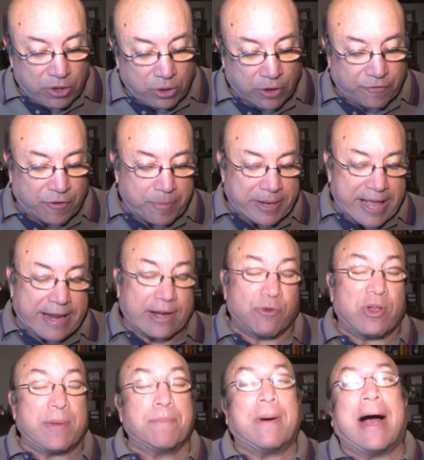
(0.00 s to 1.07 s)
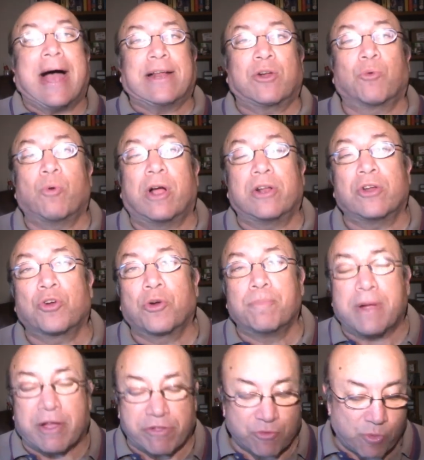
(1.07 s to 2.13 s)
Look for Banana Cream Pie to run her
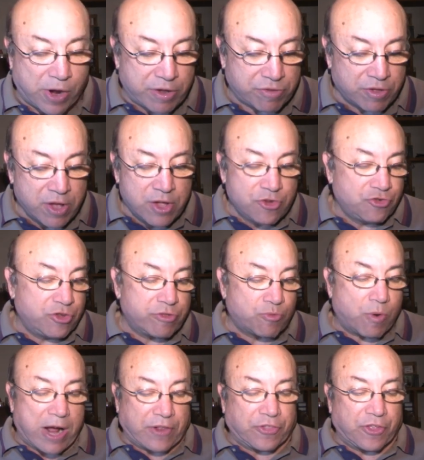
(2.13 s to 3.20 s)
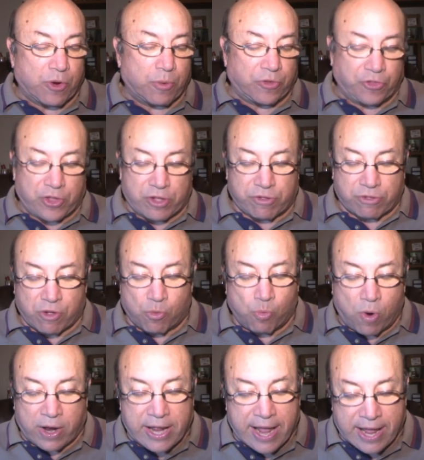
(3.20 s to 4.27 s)
best race. She's right there with these. So
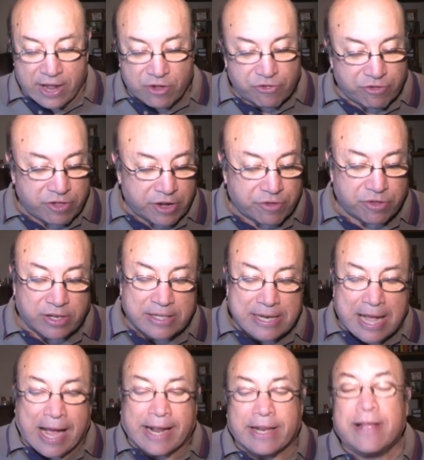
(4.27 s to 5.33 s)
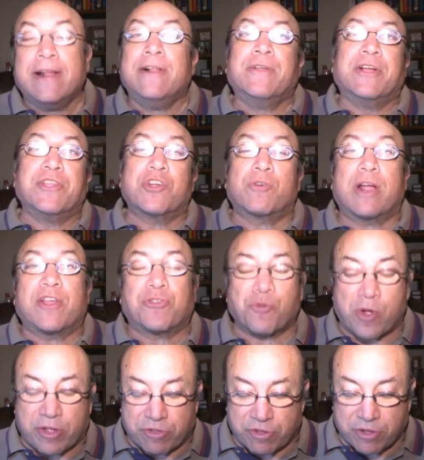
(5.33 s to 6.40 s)
1A, 6, and 9 in your 8th
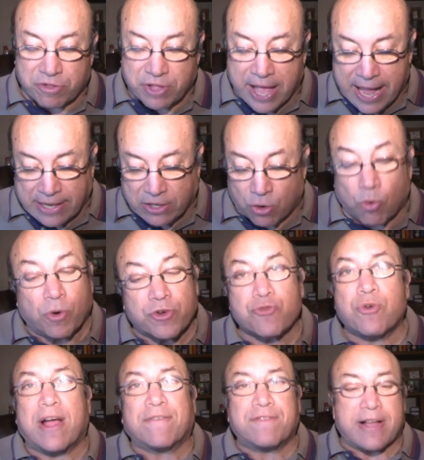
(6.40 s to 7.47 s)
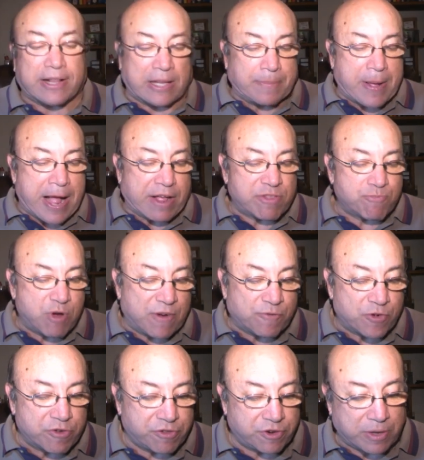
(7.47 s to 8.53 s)
race exacta or trifecta box.
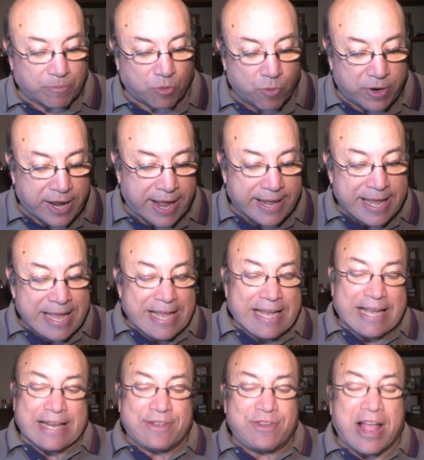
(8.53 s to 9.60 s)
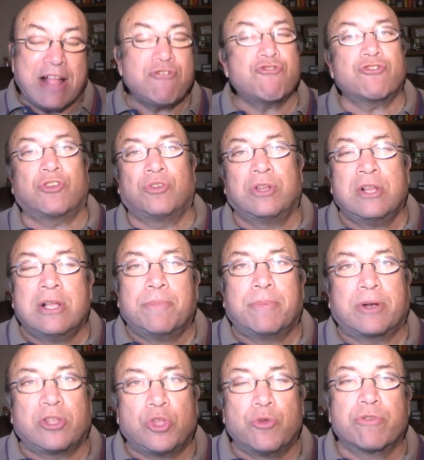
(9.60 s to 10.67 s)
Preference to number 1A, intentional,
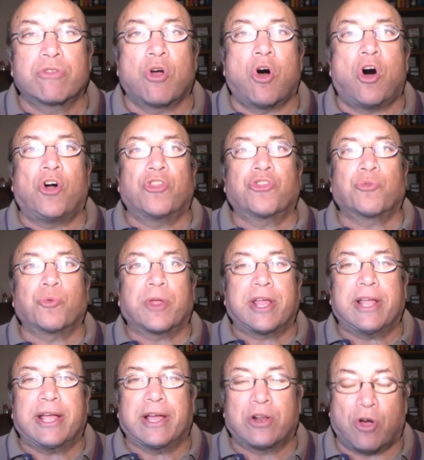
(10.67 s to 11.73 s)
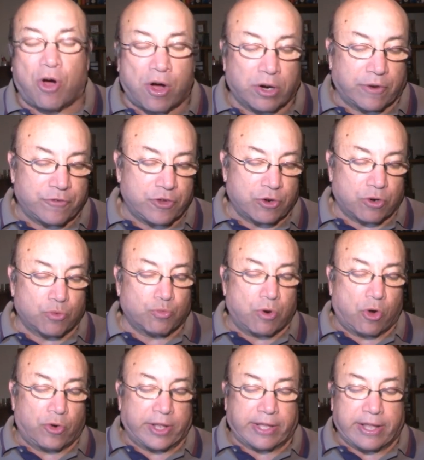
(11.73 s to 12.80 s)
but use all 3 in all of your
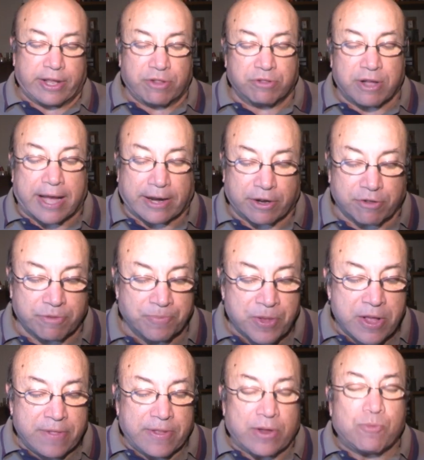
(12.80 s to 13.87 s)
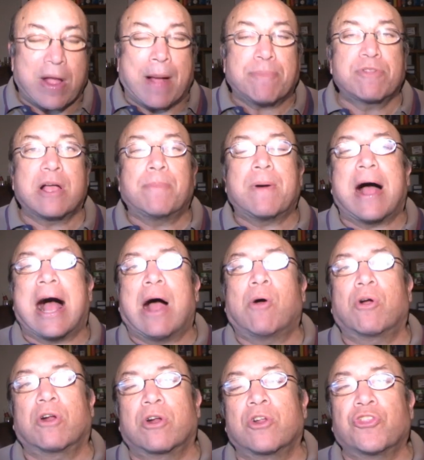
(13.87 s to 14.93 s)
rolling exotics. That wraps up
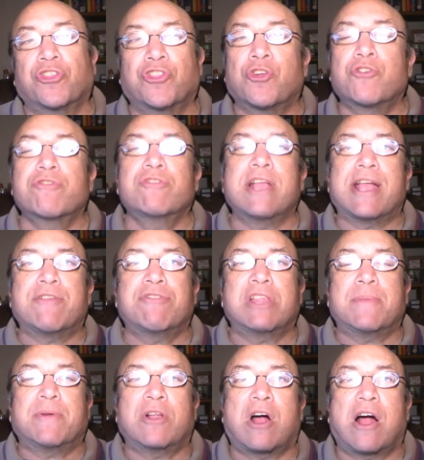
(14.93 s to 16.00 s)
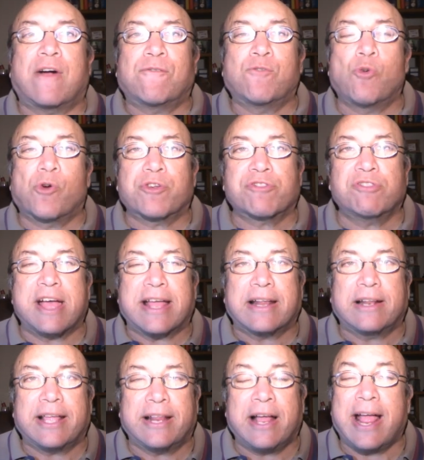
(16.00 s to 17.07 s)
our Thursday seminar for Santa
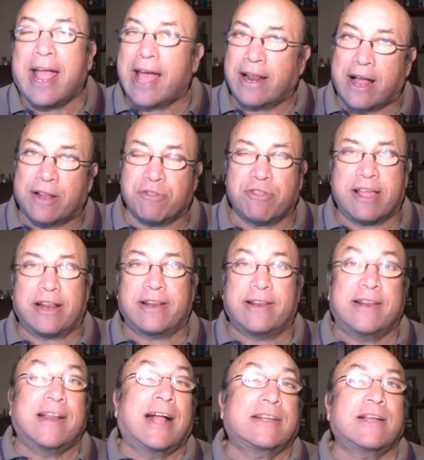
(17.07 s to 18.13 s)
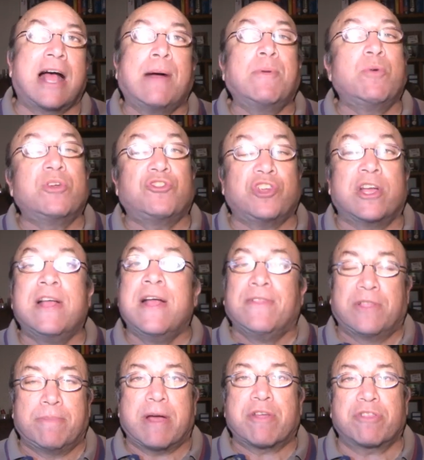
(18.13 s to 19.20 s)
Anita and on SantaAnita.com. We wish you
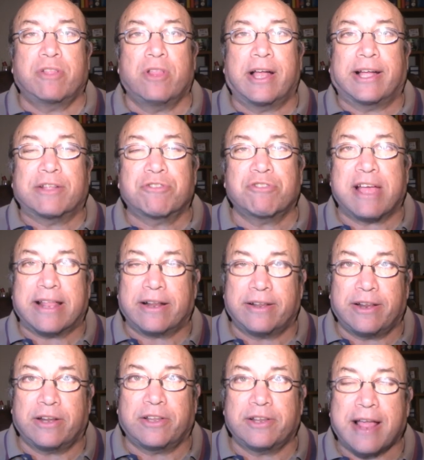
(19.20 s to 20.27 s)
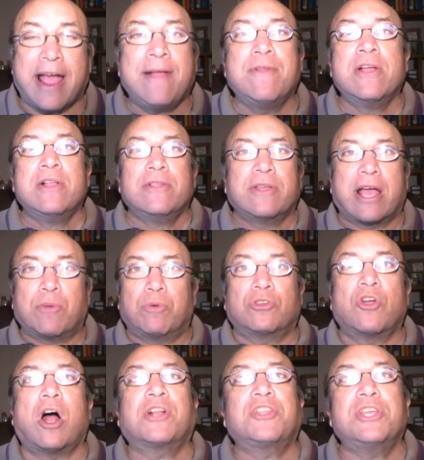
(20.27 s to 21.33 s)
the best of luck at Santa Anita today, and we'll
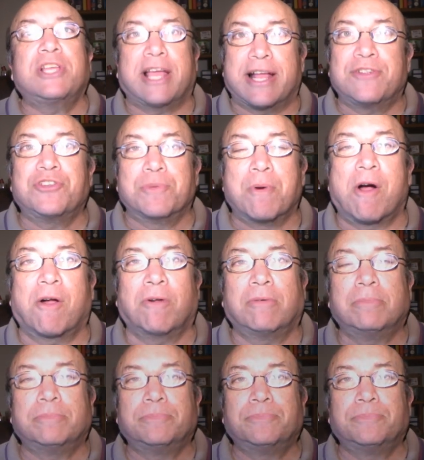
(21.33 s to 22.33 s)
talk to you again tomorrow.